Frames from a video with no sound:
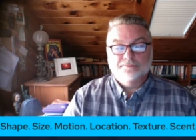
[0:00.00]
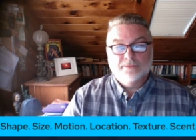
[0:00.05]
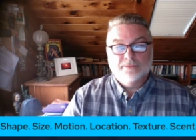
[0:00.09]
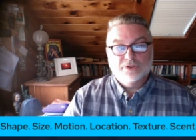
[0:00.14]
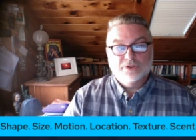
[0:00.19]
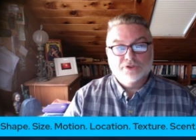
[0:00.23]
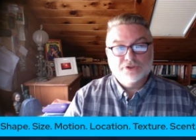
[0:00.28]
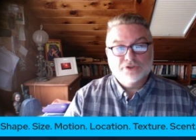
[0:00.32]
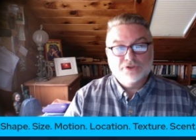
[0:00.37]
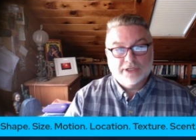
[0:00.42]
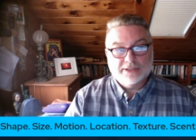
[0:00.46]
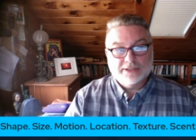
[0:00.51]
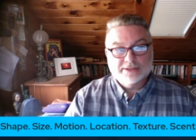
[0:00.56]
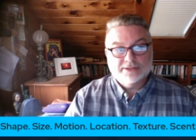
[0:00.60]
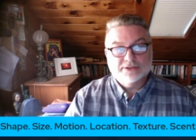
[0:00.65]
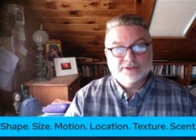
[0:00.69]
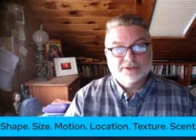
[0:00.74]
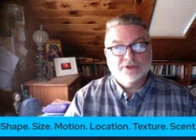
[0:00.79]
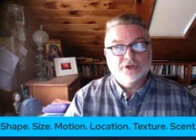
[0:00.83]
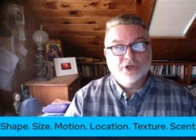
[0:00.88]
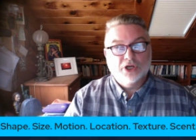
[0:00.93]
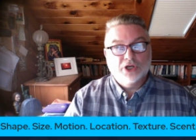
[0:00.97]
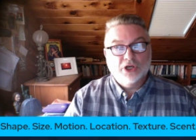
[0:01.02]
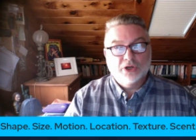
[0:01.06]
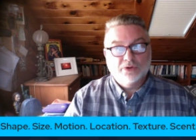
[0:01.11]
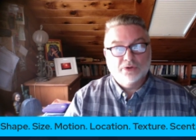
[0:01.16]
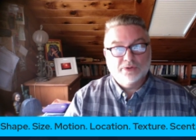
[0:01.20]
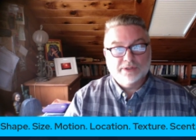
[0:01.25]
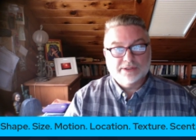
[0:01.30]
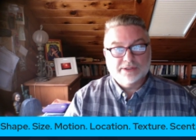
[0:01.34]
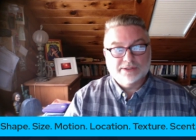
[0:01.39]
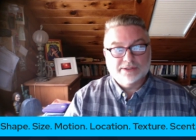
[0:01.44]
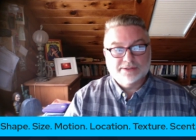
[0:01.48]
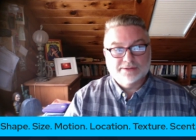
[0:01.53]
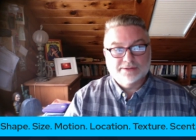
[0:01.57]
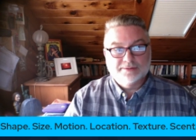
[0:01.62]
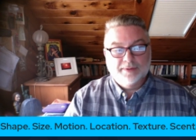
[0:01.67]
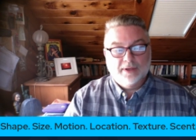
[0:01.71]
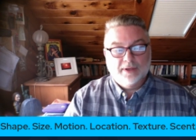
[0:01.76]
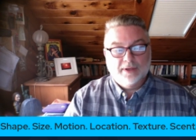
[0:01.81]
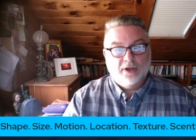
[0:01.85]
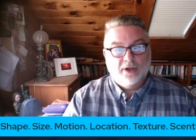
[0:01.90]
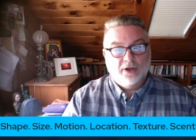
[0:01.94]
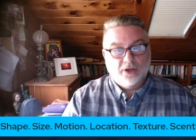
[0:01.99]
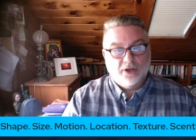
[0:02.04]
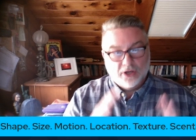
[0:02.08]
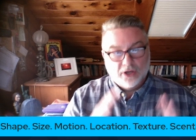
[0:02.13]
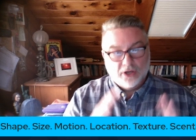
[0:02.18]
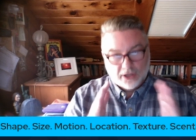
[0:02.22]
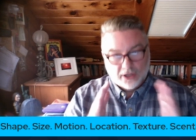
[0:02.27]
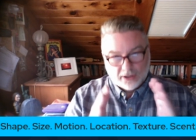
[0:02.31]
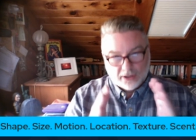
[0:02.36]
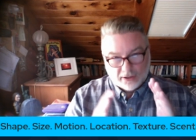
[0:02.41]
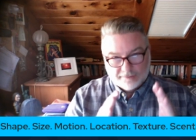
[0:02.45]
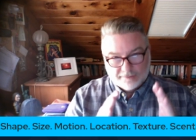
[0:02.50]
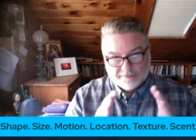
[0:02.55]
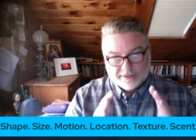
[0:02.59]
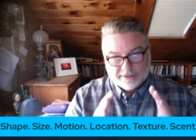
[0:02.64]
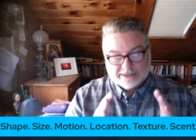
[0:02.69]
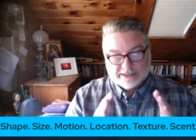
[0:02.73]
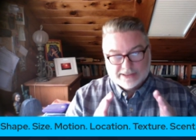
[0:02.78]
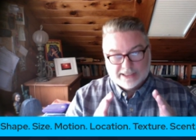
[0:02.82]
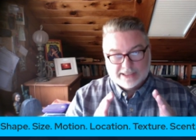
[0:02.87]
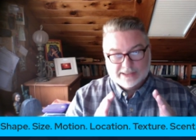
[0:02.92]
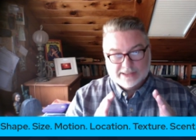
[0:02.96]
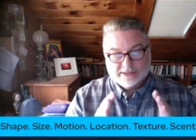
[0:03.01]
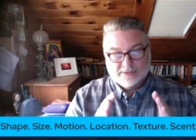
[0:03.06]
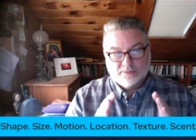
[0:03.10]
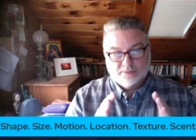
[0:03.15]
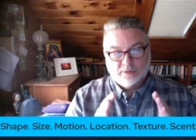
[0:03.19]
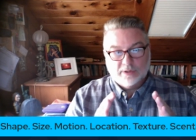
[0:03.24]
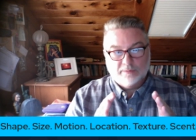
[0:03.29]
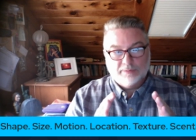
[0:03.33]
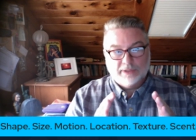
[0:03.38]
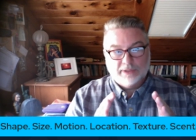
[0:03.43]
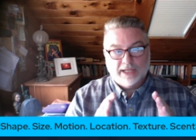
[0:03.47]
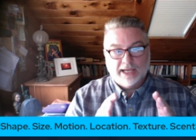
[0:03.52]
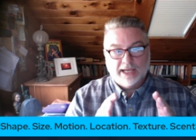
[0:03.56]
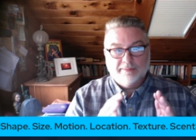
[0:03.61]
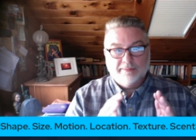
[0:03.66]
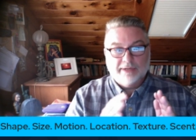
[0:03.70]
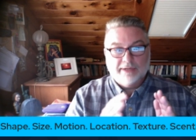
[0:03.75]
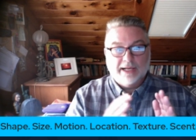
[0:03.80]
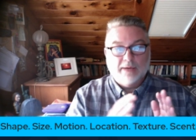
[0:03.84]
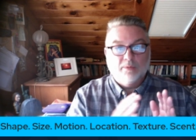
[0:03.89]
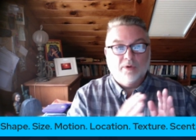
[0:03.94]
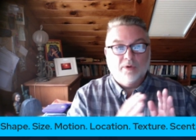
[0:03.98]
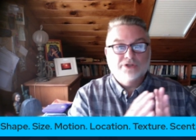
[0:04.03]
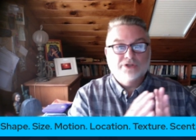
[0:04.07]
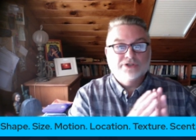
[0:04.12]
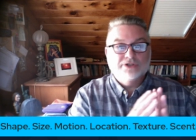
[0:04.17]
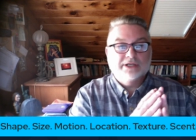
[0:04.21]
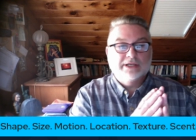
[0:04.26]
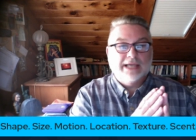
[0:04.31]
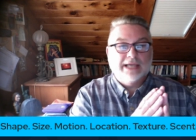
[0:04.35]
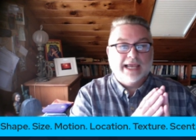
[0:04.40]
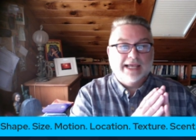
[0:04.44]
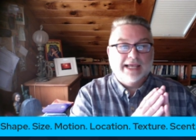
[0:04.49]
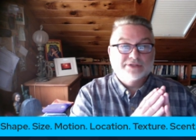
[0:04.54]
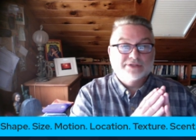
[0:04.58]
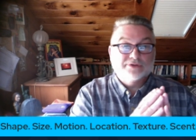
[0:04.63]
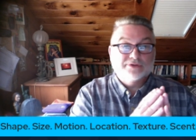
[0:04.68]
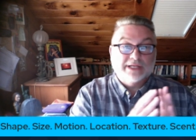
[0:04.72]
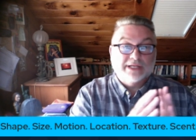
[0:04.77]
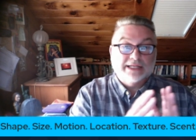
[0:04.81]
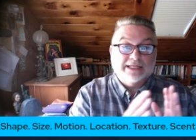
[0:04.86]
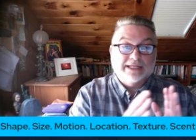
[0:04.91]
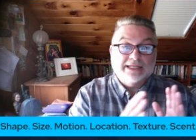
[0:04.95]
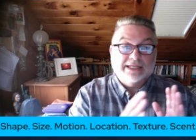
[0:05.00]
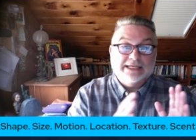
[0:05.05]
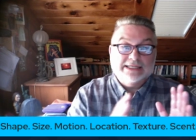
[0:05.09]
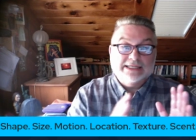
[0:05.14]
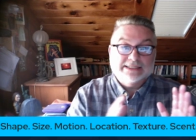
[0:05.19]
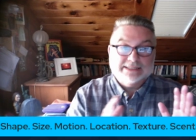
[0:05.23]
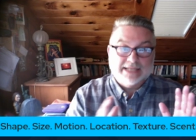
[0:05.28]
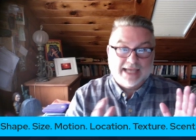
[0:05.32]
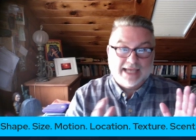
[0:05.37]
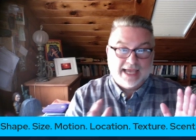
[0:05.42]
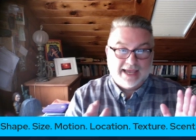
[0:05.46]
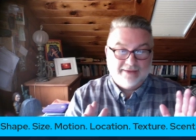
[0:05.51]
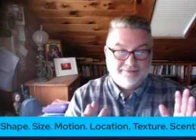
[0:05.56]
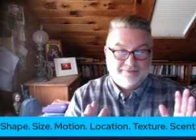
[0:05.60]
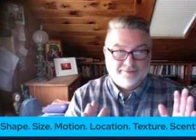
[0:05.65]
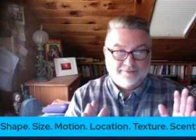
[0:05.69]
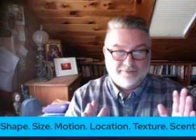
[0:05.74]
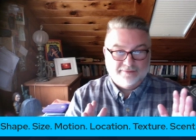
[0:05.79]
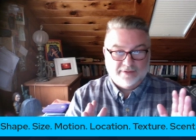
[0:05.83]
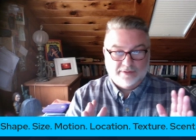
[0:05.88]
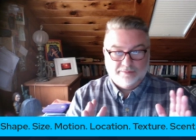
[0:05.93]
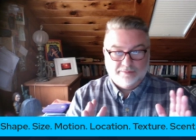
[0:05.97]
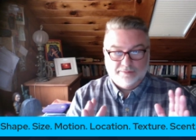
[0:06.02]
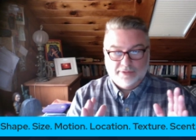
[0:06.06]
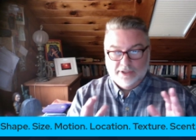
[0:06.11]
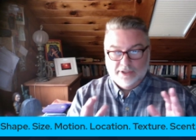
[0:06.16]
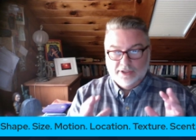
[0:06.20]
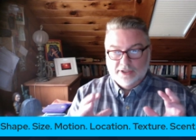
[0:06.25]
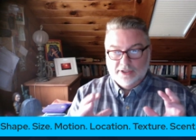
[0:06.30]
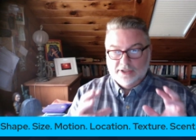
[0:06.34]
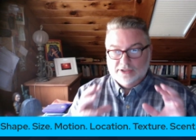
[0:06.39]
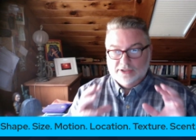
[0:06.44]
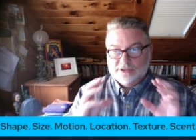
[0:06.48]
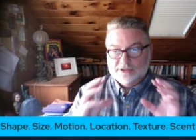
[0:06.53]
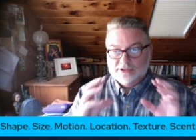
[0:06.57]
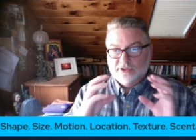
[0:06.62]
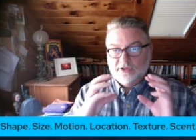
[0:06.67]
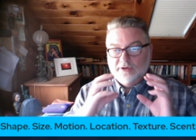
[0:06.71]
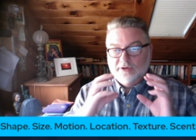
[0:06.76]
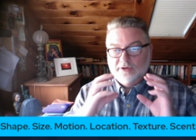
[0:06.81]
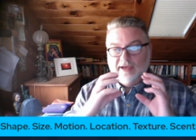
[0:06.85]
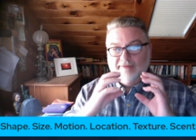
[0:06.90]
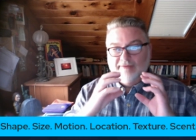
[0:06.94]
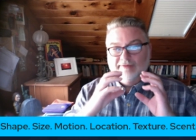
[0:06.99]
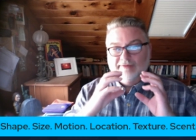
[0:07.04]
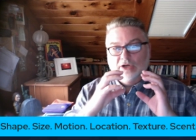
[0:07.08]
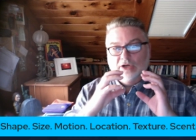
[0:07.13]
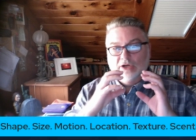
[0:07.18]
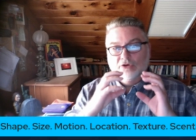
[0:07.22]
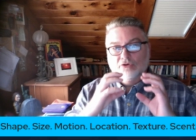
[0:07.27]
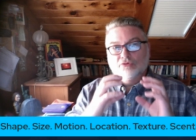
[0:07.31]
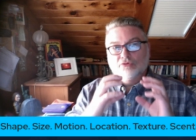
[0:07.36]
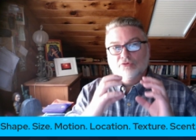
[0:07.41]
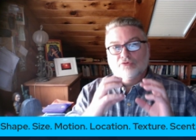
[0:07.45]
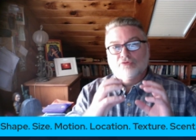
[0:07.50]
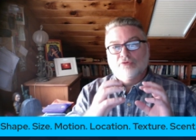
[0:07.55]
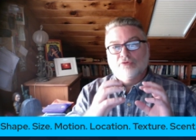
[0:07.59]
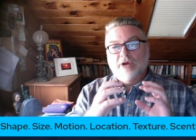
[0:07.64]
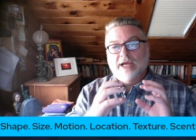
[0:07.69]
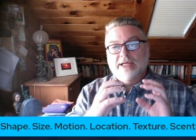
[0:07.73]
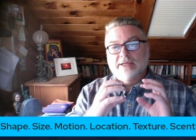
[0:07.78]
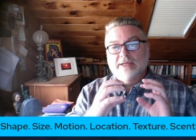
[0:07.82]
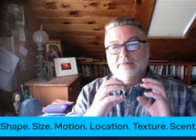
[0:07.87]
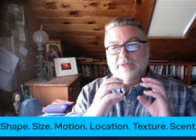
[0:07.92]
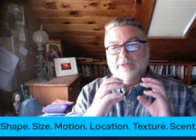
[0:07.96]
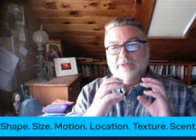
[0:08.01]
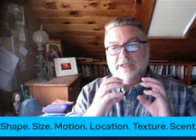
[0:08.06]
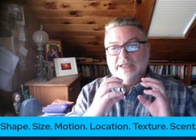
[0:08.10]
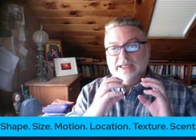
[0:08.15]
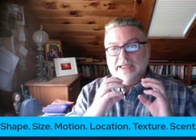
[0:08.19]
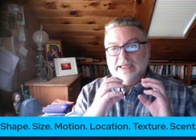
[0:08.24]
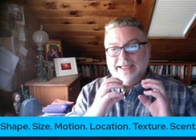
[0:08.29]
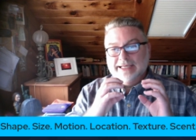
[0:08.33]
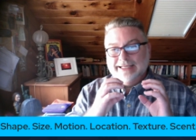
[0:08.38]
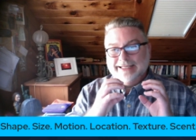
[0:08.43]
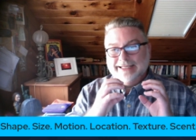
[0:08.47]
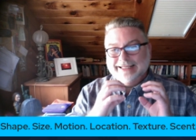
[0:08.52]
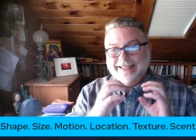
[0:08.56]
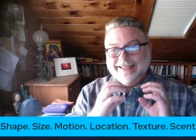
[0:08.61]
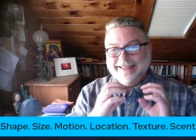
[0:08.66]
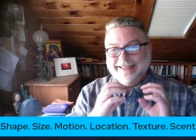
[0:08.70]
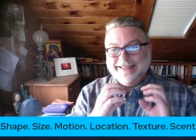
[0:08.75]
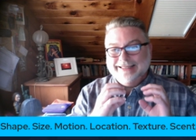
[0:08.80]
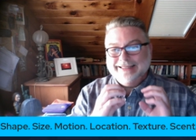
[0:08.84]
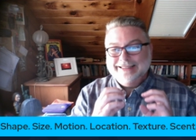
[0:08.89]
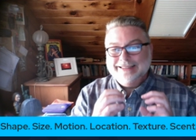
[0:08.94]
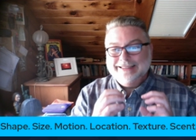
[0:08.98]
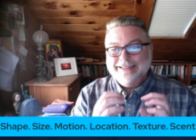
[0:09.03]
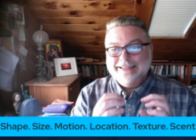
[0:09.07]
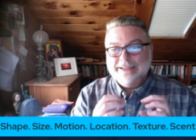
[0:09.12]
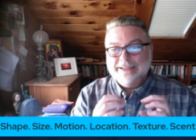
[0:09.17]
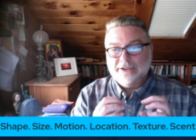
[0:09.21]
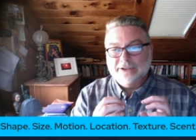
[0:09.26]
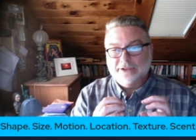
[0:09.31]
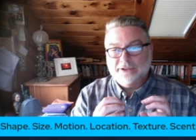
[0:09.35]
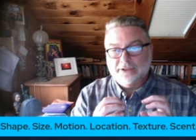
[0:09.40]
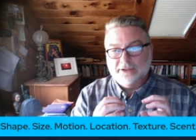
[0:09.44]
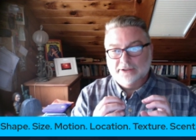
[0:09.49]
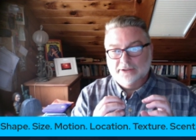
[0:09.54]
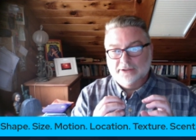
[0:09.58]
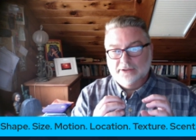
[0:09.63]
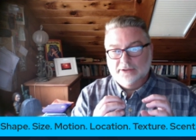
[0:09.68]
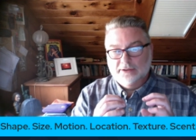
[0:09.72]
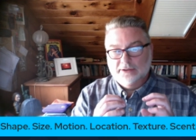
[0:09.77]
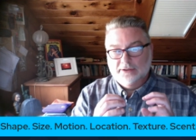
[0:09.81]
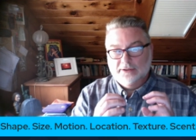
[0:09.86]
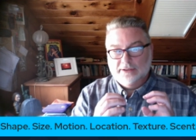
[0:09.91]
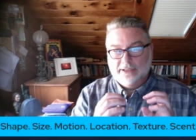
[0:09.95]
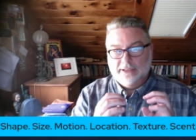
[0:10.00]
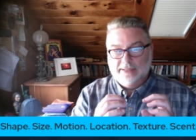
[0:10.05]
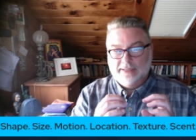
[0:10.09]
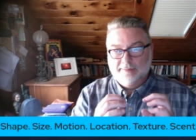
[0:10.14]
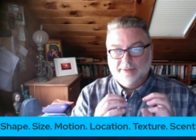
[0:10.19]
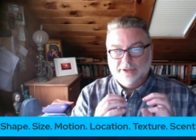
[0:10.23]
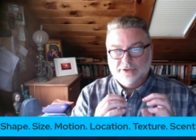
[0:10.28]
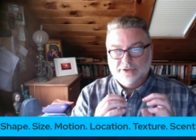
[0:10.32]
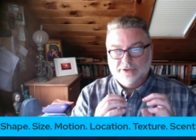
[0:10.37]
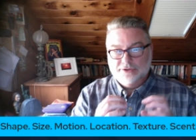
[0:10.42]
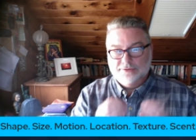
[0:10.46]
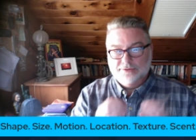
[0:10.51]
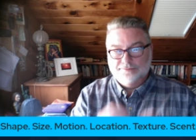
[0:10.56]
Just notice. Not all of these things will apply, but I want you to answer at least half of them so you have an incredibly clear image.